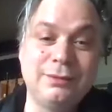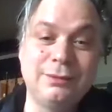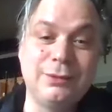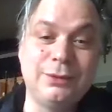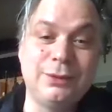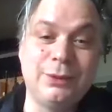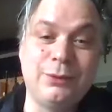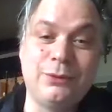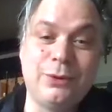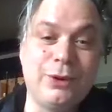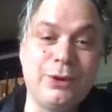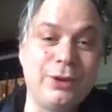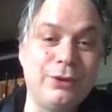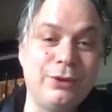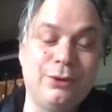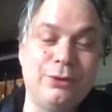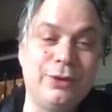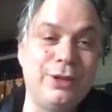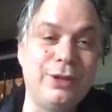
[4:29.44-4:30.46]
you fucking
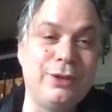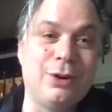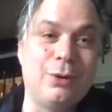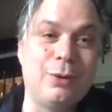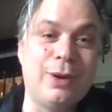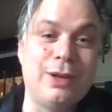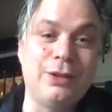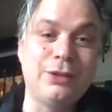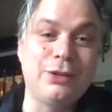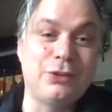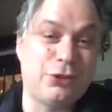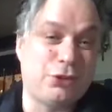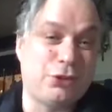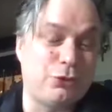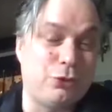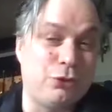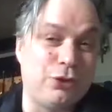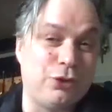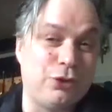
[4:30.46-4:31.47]
don't need all else. Just
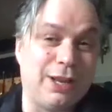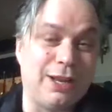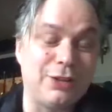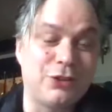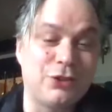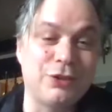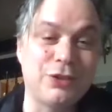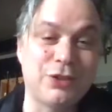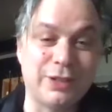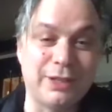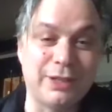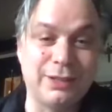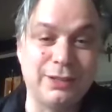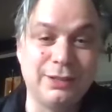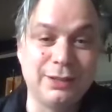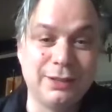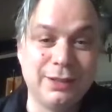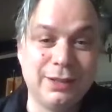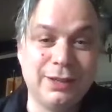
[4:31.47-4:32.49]
good
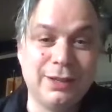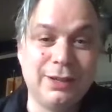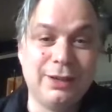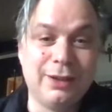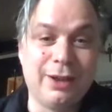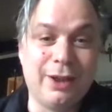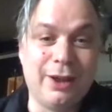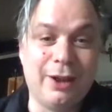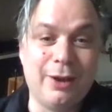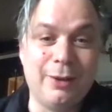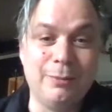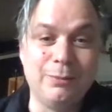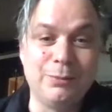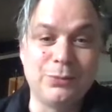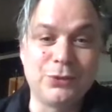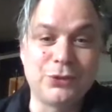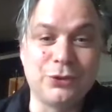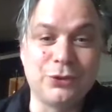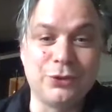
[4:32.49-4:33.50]
electricity,
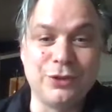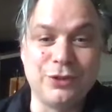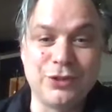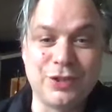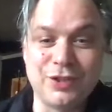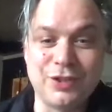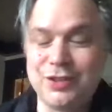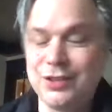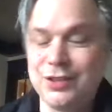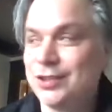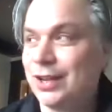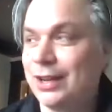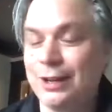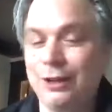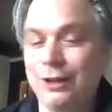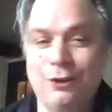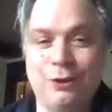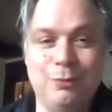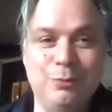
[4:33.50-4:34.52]
so your 60
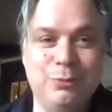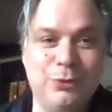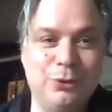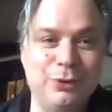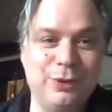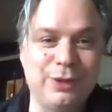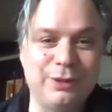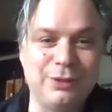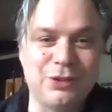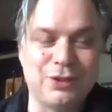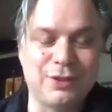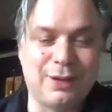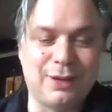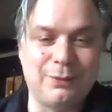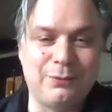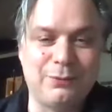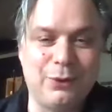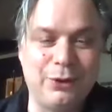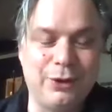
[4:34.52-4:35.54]
cycle ohm don't
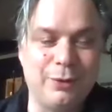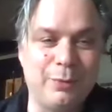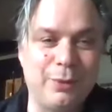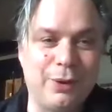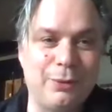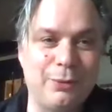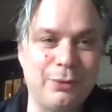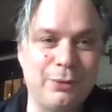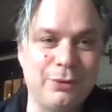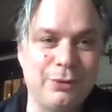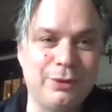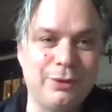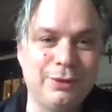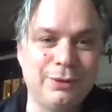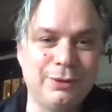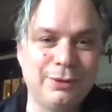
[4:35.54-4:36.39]
start fucking about with you.